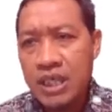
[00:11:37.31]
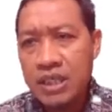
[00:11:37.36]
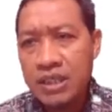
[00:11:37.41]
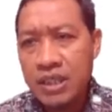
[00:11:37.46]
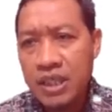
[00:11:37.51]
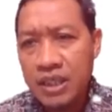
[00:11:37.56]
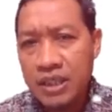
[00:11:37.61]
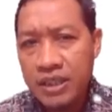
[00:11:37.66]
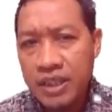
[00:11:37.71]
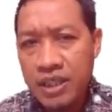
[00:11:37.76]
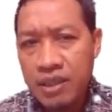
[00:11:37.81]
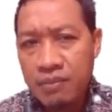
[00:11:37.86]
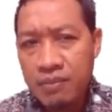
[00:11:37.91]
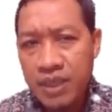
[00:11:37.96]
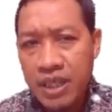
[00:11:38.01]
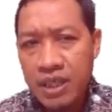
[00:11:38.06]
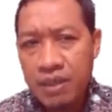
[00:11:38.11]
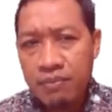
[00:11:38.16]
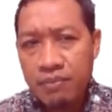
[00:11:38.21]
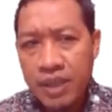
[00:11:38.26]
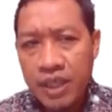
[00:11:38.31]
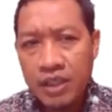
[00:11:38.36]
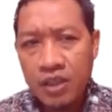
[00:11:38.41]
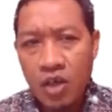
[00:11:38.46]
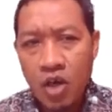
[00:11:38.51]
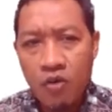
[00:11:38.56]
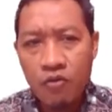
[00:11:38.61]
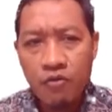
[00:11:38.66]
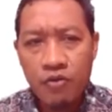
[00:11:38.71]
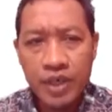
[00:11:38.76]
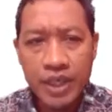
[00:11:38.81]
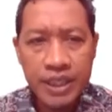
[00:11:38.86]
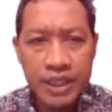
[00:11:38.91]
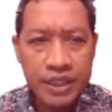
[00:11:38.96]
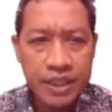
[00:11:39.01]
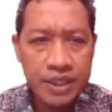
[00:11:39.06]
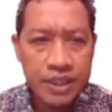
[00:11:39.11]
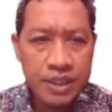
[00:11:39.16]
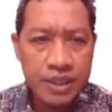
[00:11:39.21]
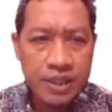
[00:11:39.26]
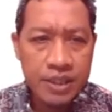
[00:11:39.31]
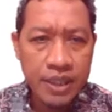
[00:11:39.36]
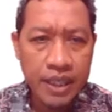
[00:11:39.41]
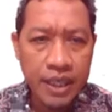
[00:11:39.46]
13 mm of radius